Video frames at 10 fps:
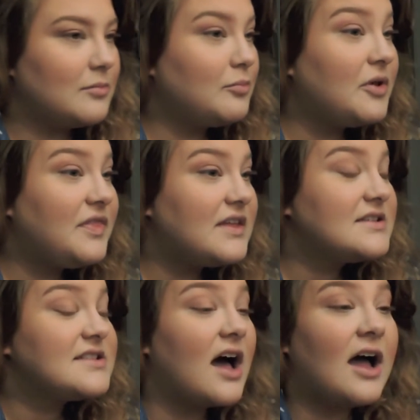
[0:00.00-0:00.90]
put
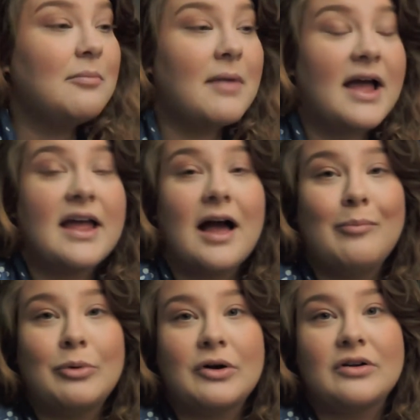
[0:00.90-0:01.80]
this on my
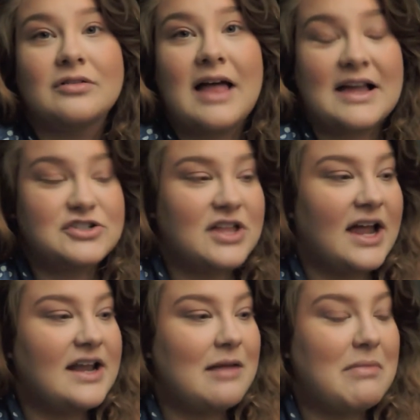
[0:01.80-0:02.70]
upper lash
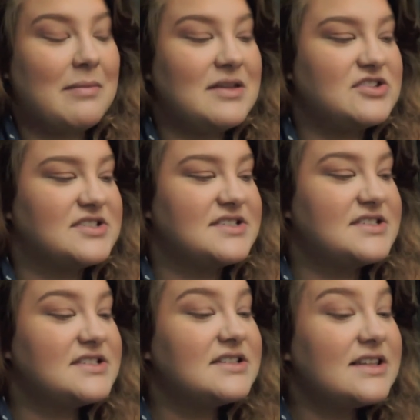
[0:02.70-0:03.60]
line and maybe
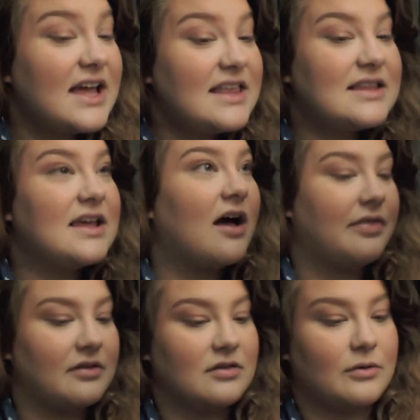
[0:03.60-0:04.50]
just slightly
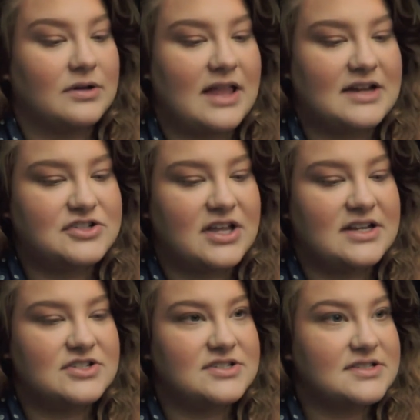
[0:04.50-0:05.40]
on the lower lash
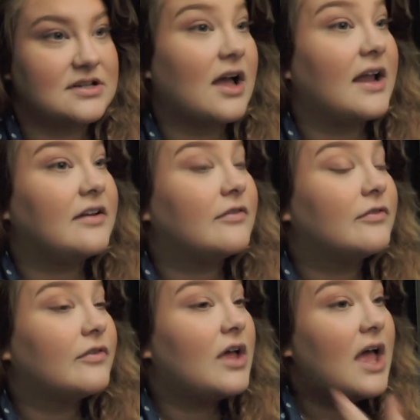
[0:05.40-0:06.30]
line, just to kind of
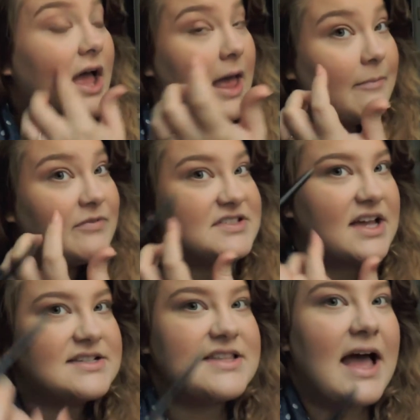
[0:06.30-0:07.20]

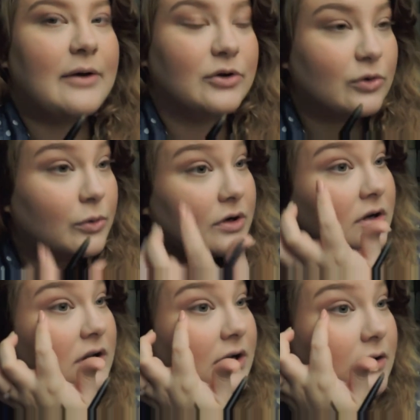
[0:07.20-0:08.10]
emphasize the outer
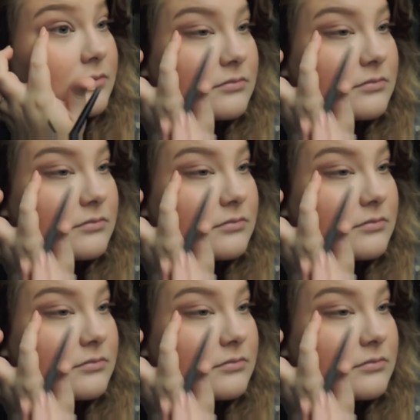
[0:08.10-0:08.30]
corner here.